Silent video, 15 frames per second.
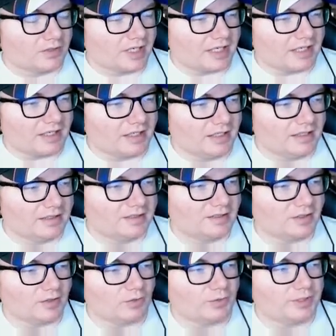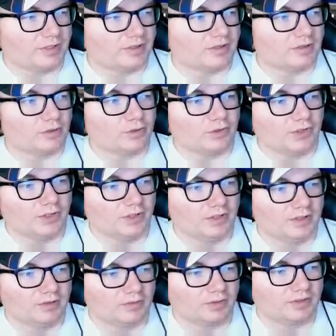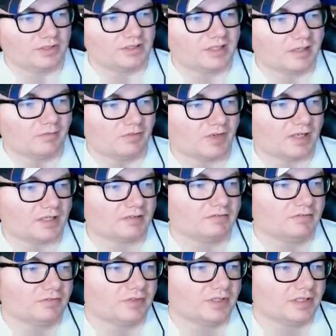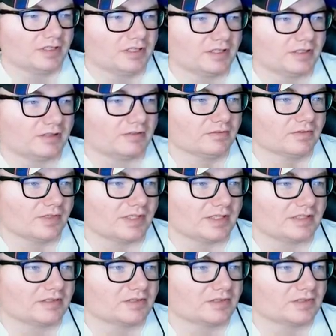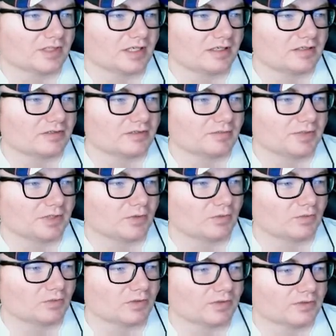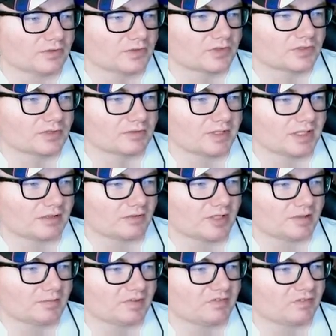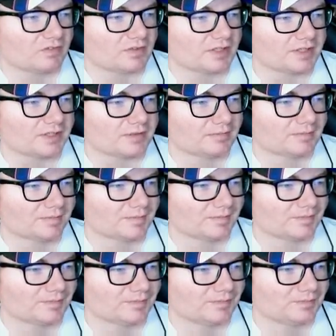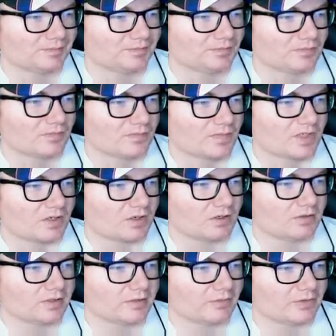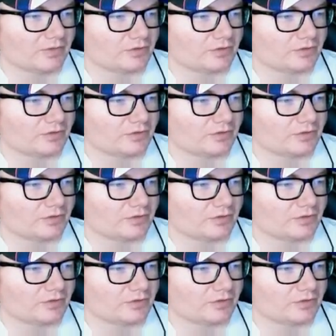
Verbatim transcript: Okay, so we are we're in the top five. You know, things uh, could be going worse. We got Greg Biffle here, Carl